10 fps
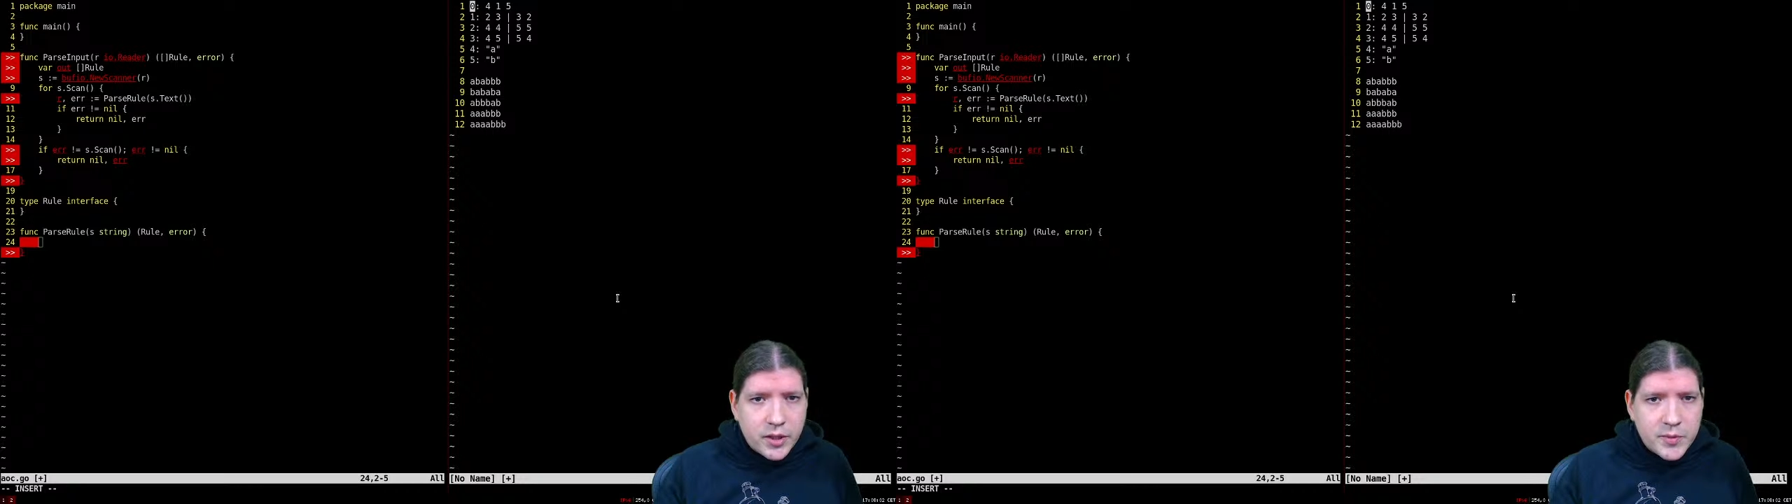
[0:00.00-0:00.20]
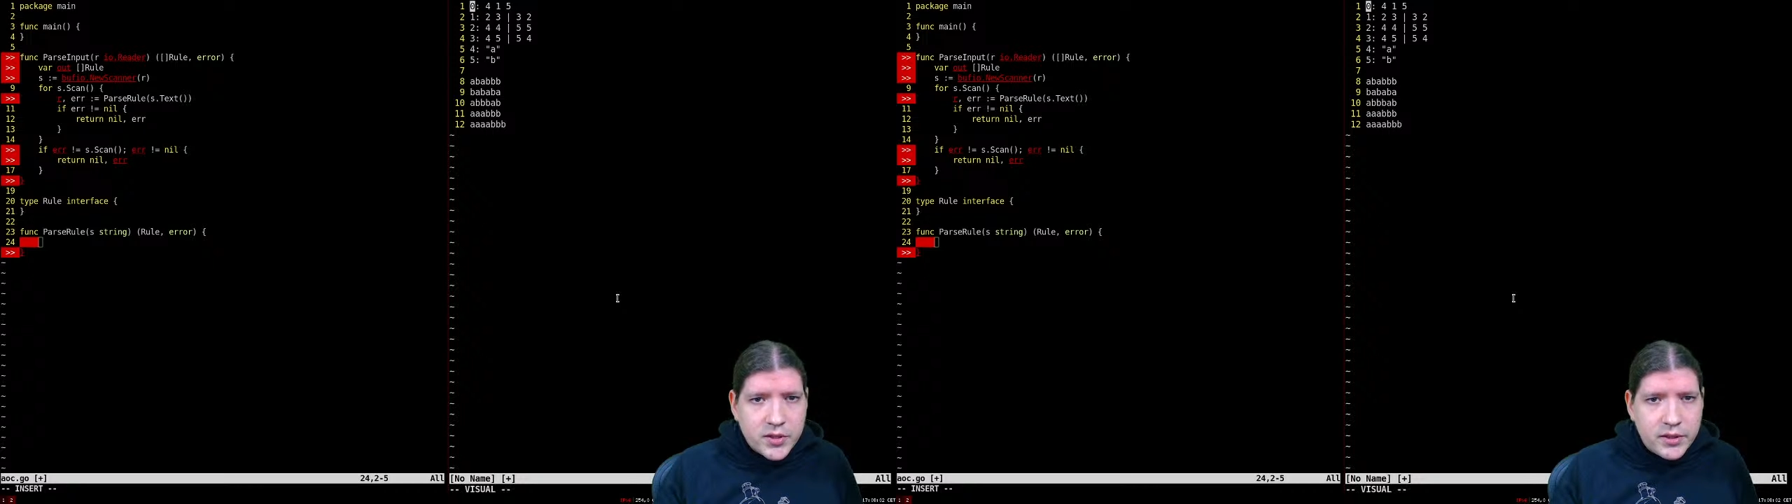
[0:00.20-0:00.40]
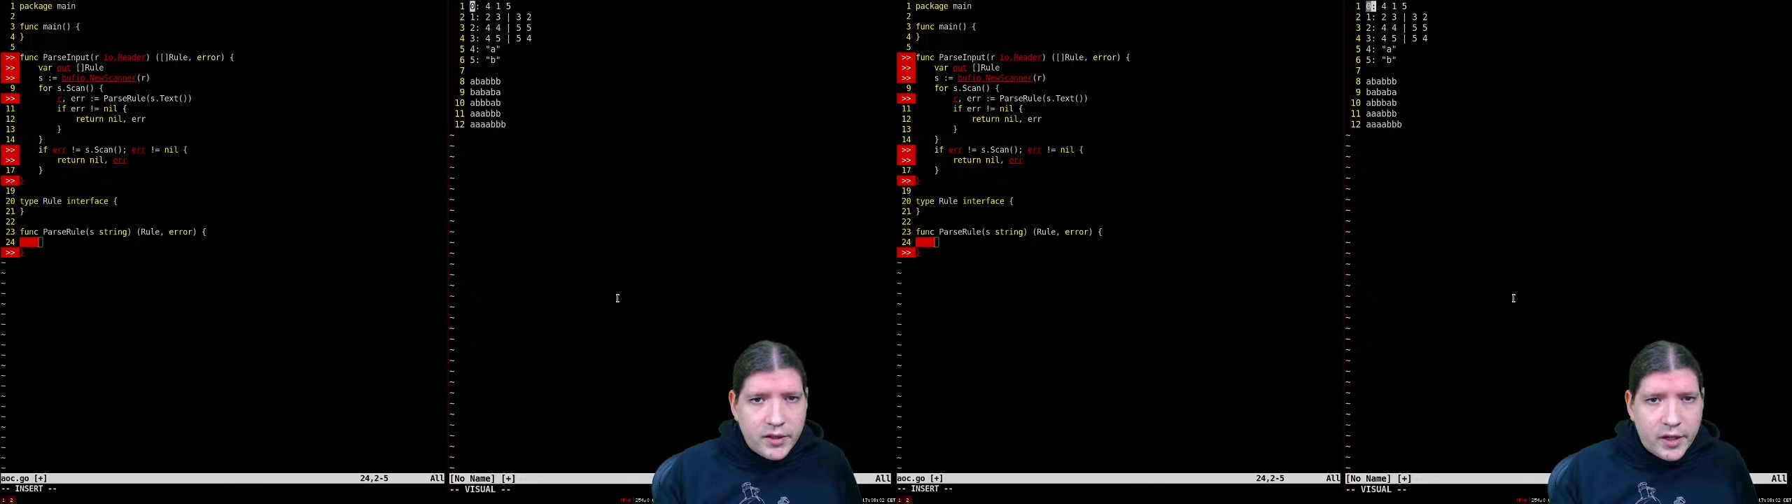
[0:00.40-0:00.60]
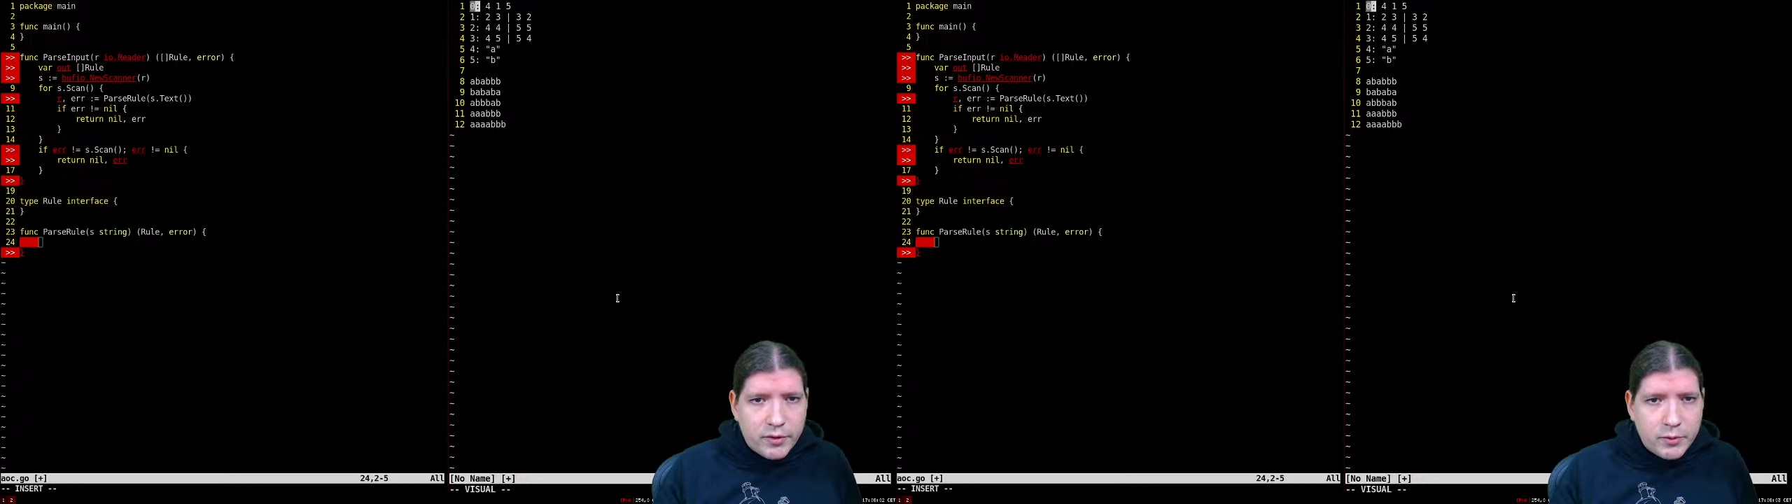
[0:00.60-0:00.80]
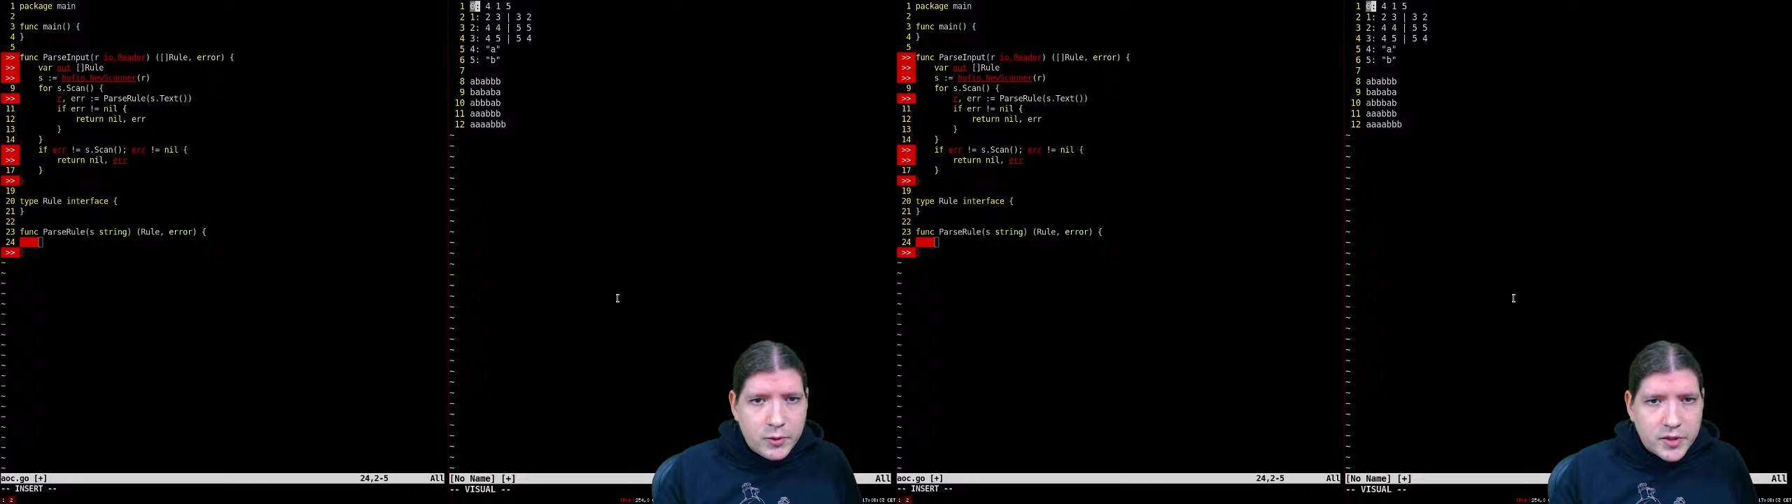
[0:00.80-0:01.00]
So every
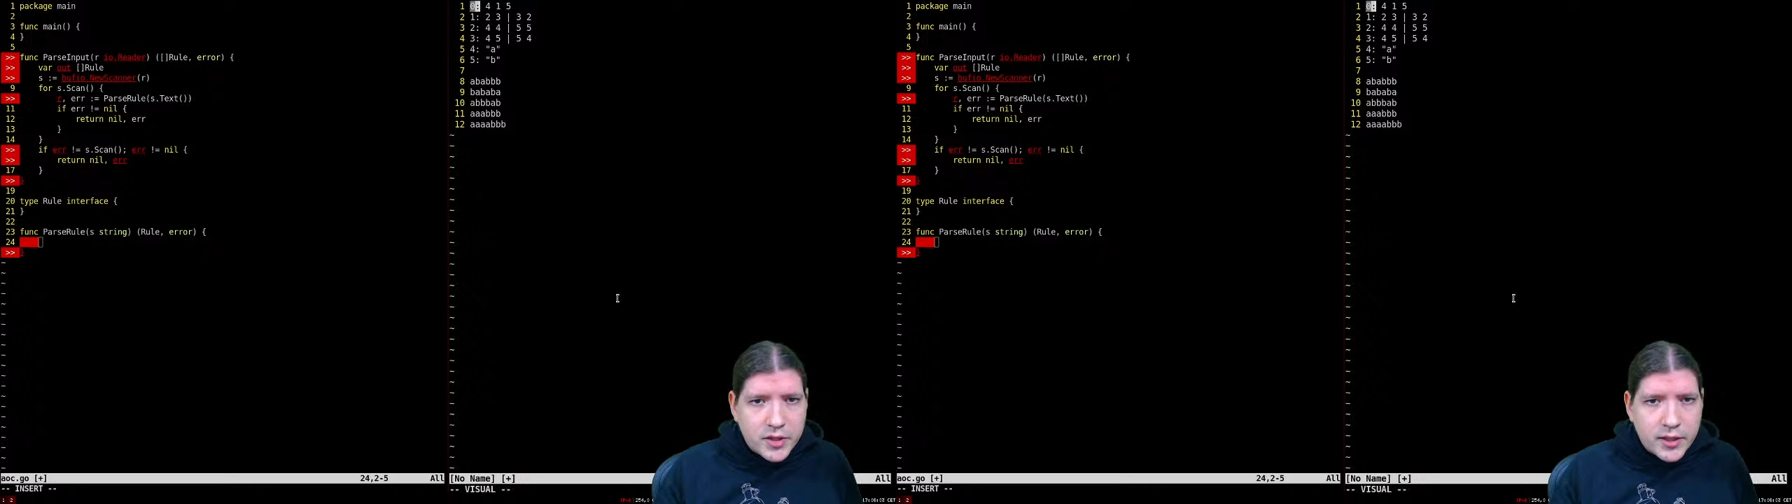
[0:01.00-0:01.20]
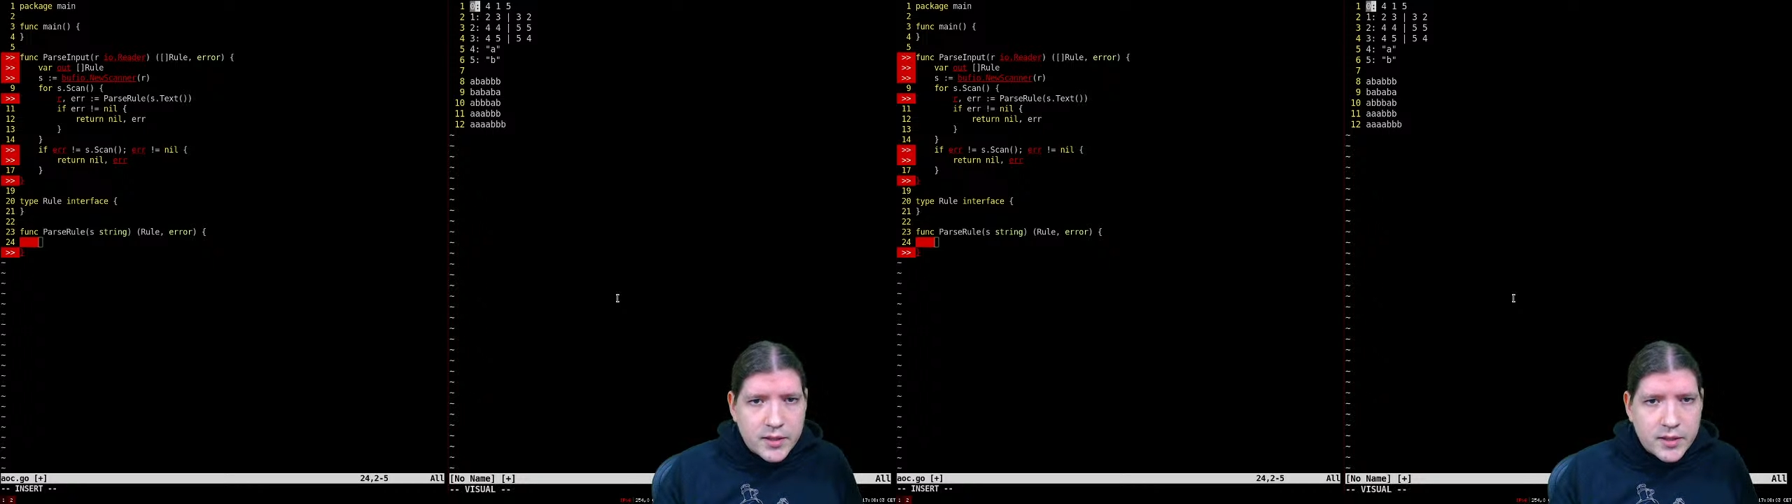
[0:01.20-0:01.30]
rule starts